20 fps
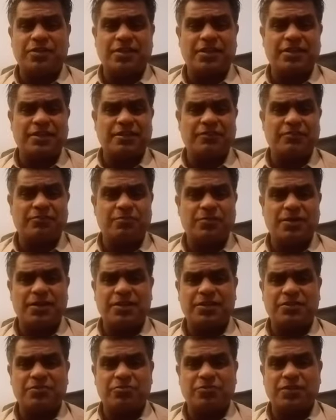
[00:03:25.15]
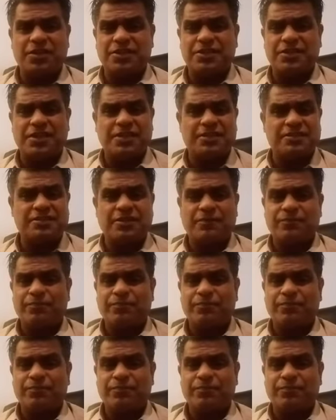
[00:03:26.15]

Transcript: they give money to agents